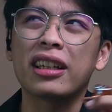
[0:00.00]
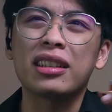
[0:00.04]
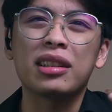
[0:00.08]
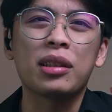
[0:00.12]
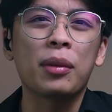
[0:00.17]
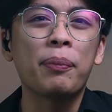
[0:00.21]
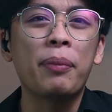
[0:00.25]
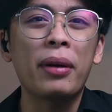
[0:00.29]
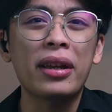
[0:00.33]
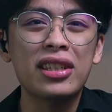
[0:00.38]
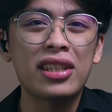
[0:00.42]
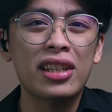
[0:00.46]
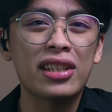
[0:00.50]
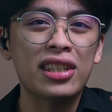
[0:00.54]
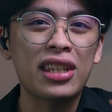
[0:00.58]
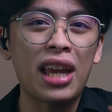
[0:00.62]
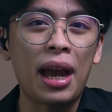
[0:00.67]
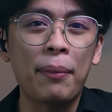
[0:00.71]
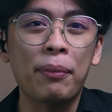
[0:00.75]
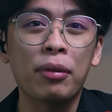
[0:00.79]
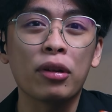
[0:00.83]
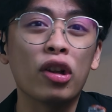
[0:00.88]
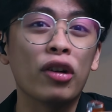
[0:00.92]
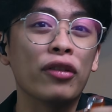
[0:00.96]
like the best
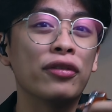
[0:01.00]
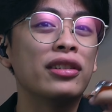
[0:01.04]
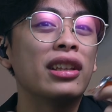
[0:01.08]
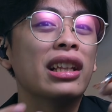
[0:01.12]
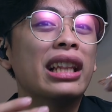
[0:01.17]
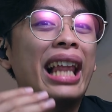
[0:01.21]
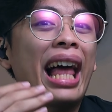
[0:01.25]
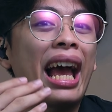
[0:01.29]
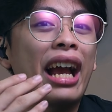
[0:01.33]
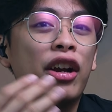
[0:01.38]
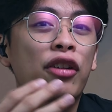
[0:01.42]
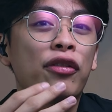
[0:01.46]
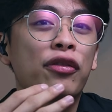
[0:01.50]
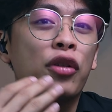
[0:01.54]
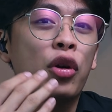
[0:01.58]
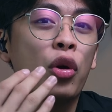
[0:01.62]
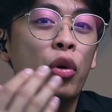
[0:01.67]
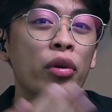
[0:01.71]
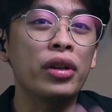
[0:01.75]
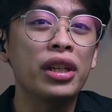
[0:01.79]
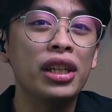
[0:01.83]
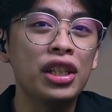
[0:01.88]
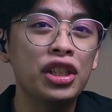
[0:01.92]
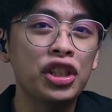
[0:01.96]
example of the lack of
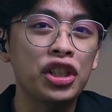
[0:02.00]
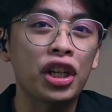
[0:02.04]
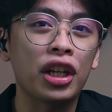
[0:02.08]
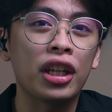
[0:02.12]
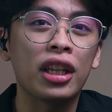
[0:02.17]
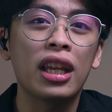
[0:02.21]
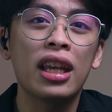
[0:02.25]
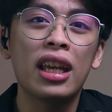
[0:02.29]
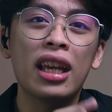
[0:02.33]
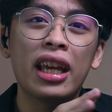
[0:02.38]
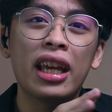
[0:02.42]
cohesion,